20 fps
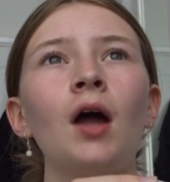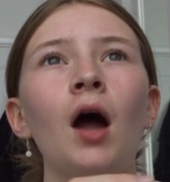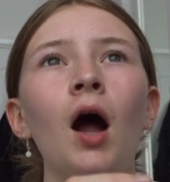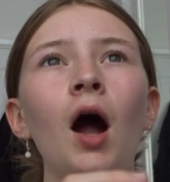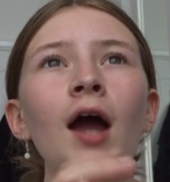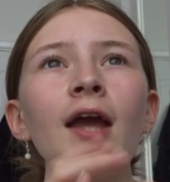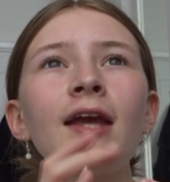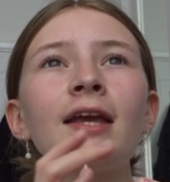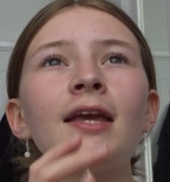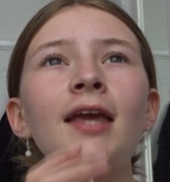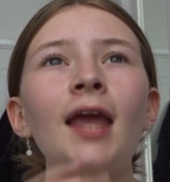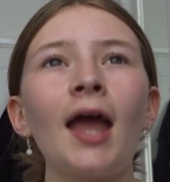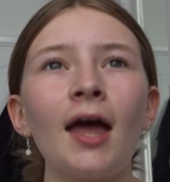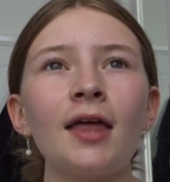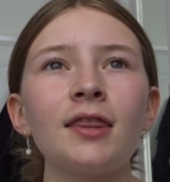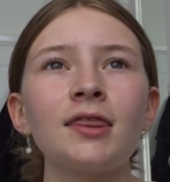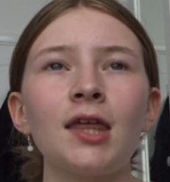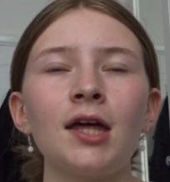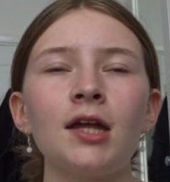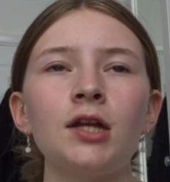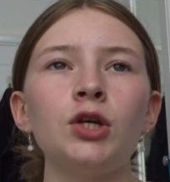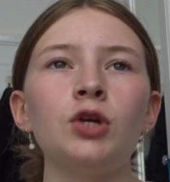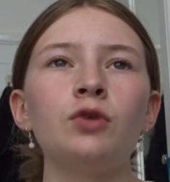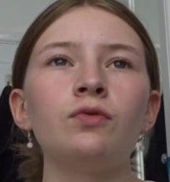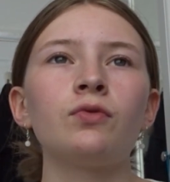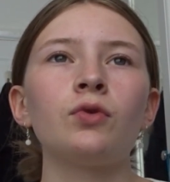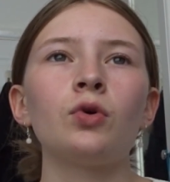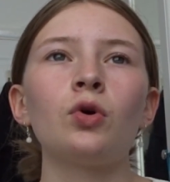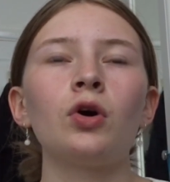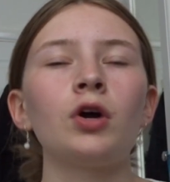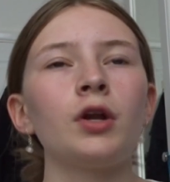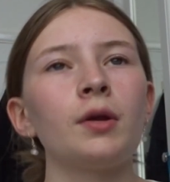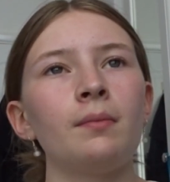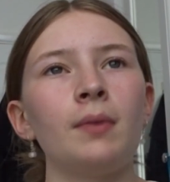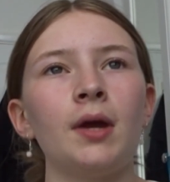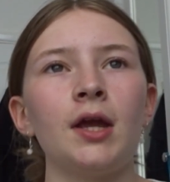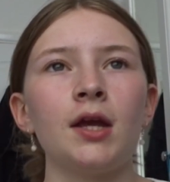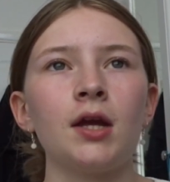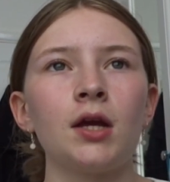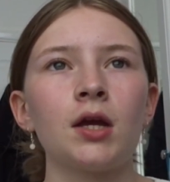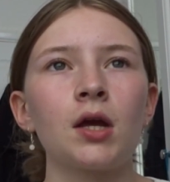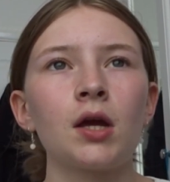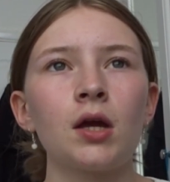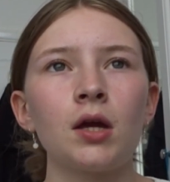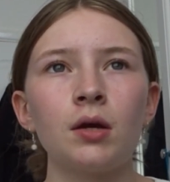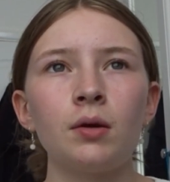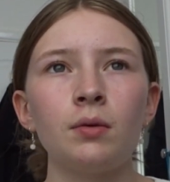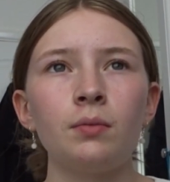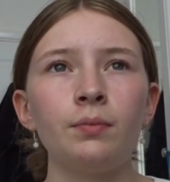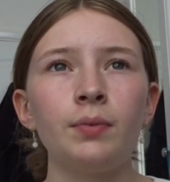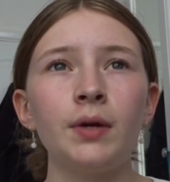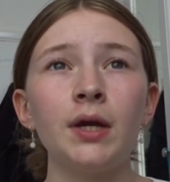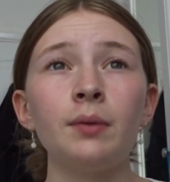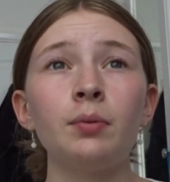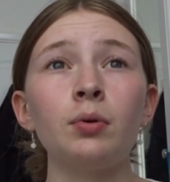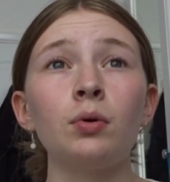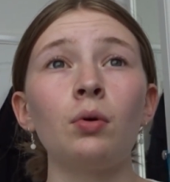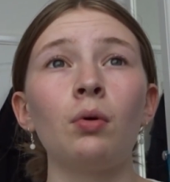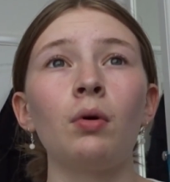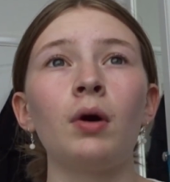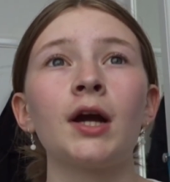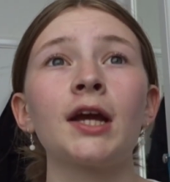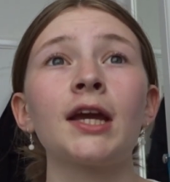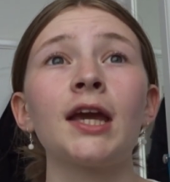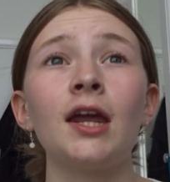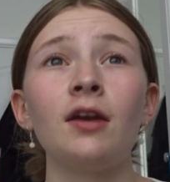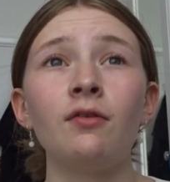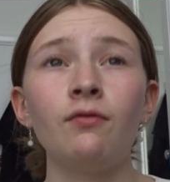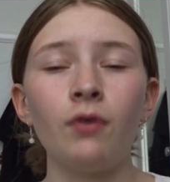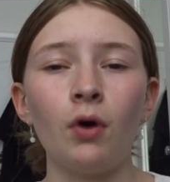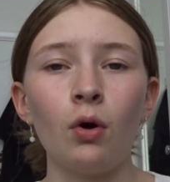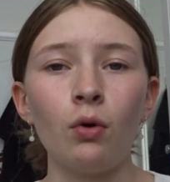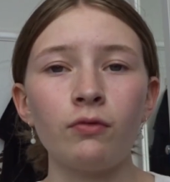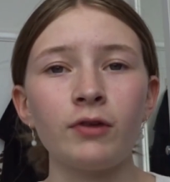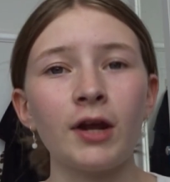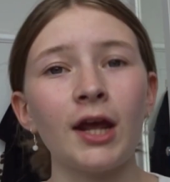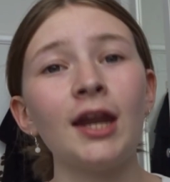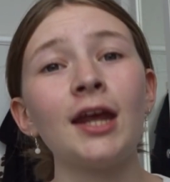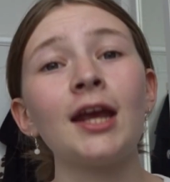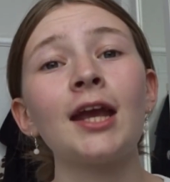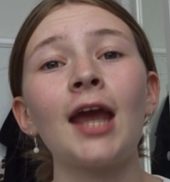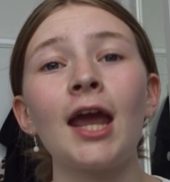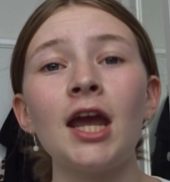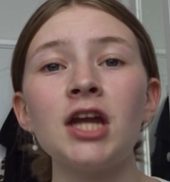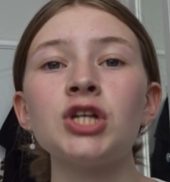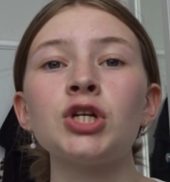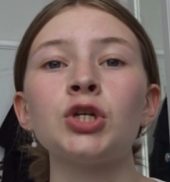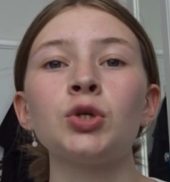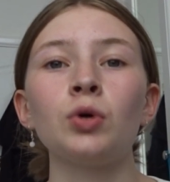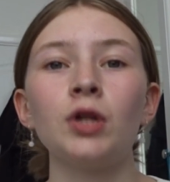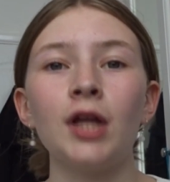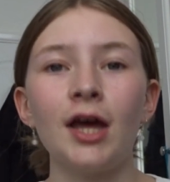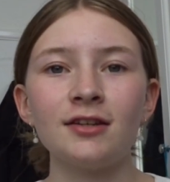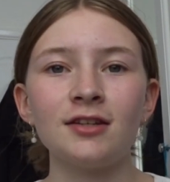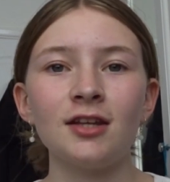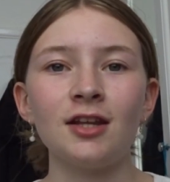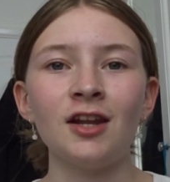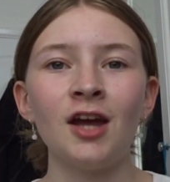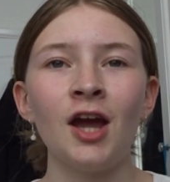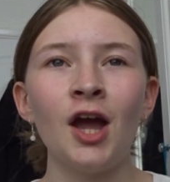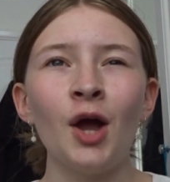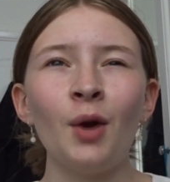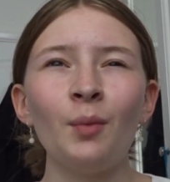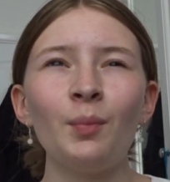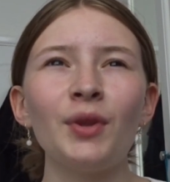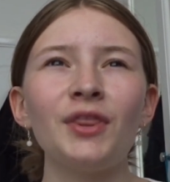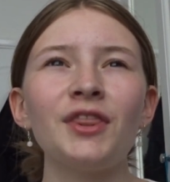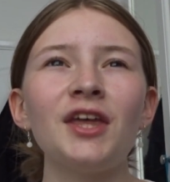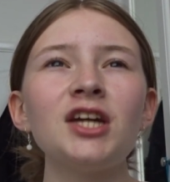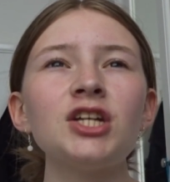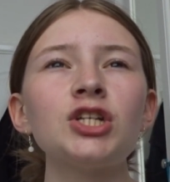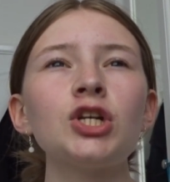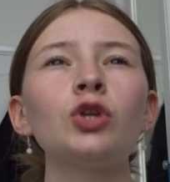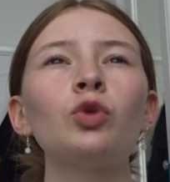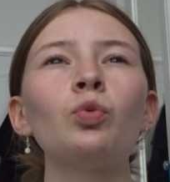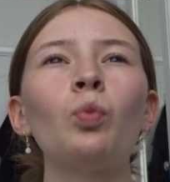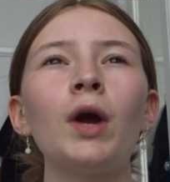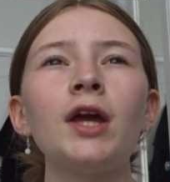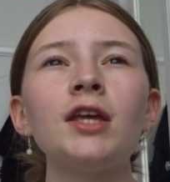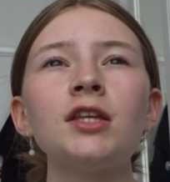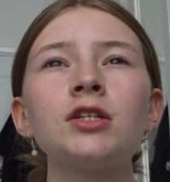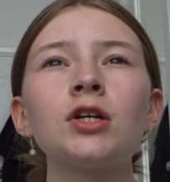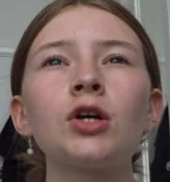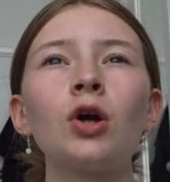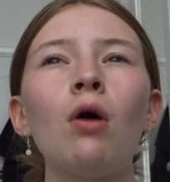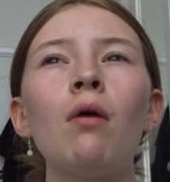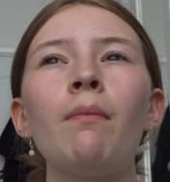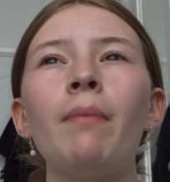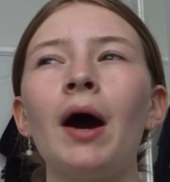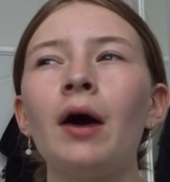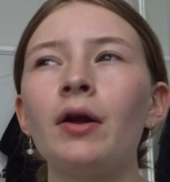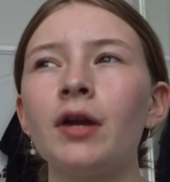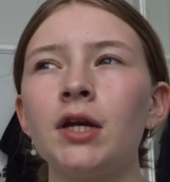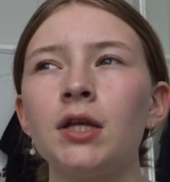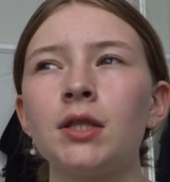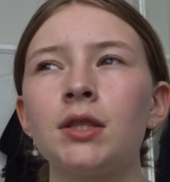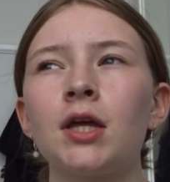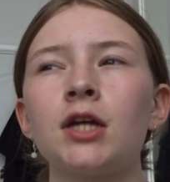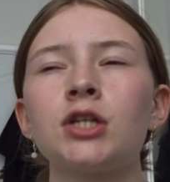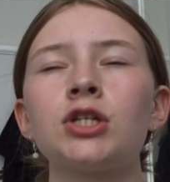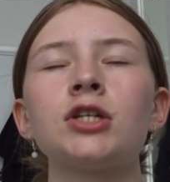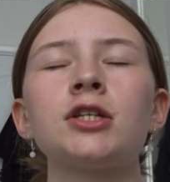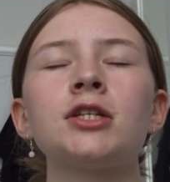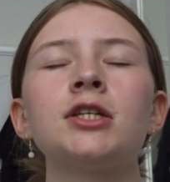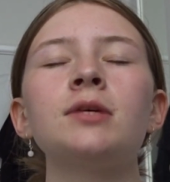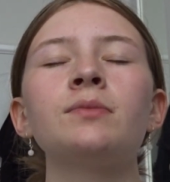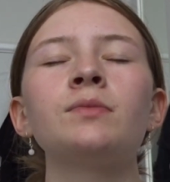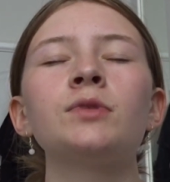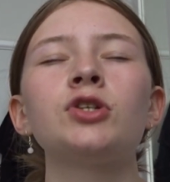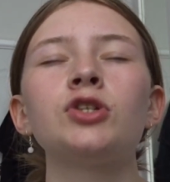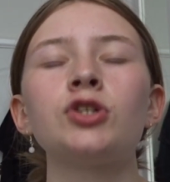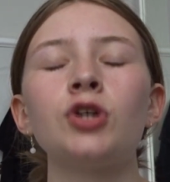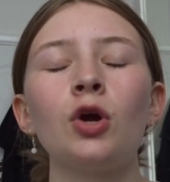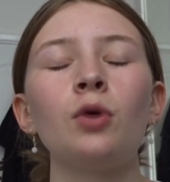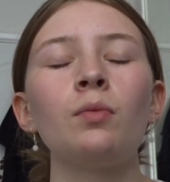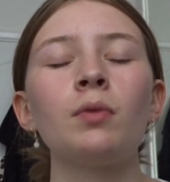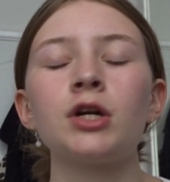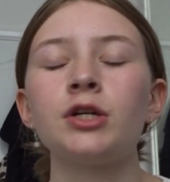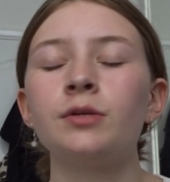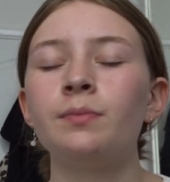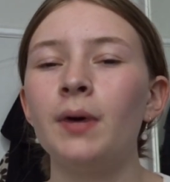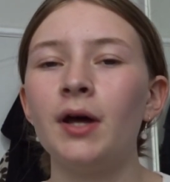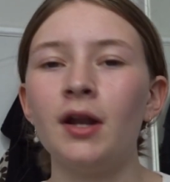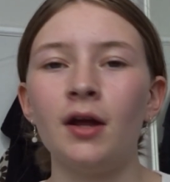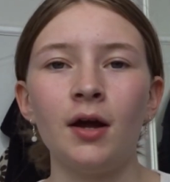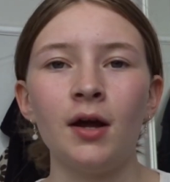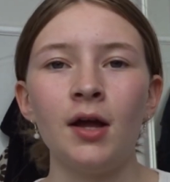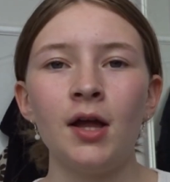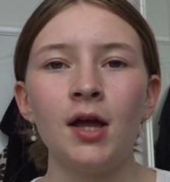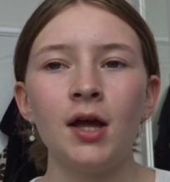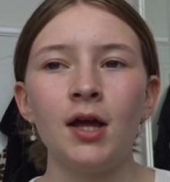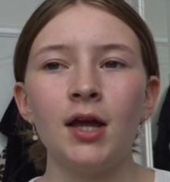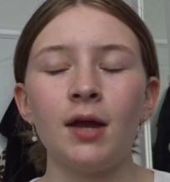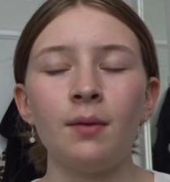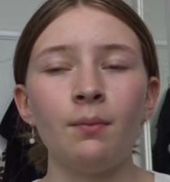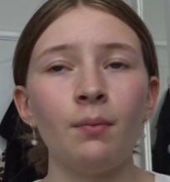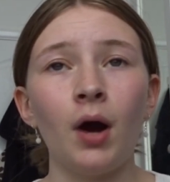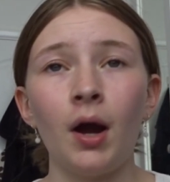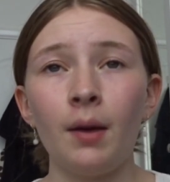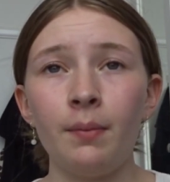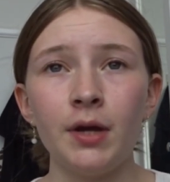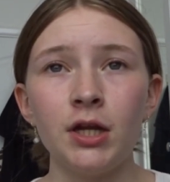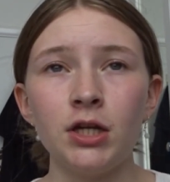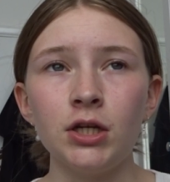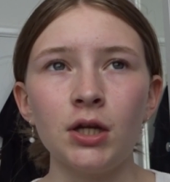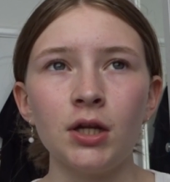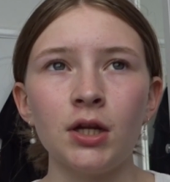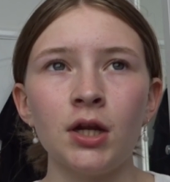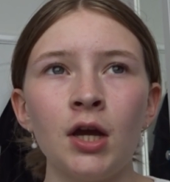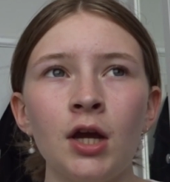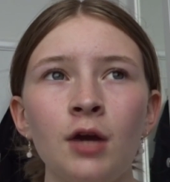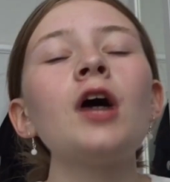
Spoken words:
I get that you've got to make people get involved and engage in your lesson, but there's just ways to go about it that just seems so much better, in my opinion.